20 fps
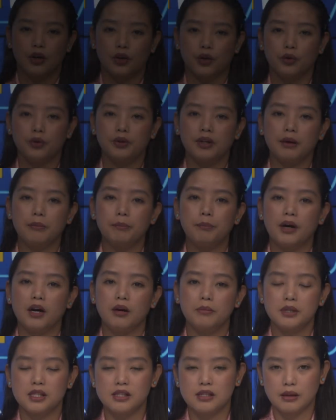Youth
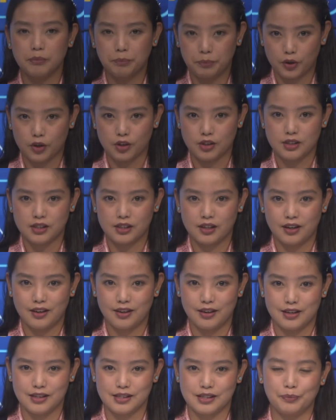Empowerment Support
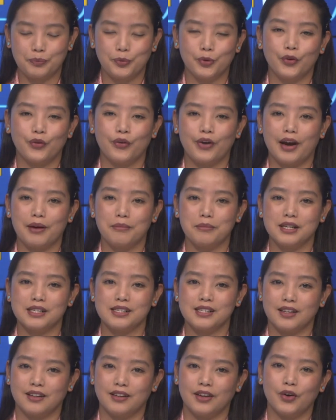is a program
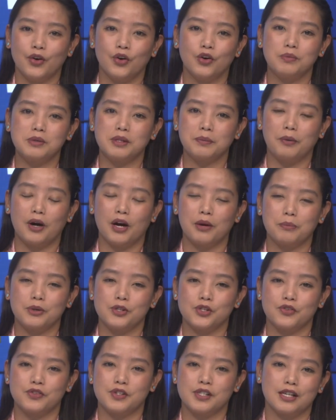under the Home
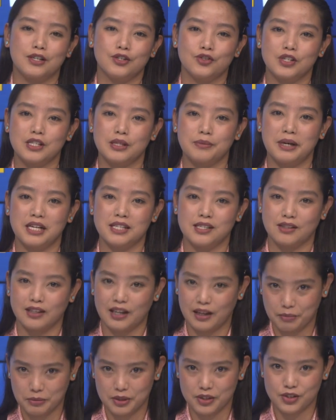Department of Central Tibetan
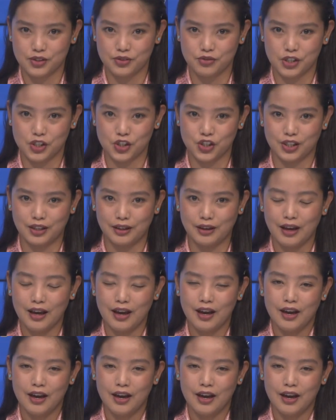Administration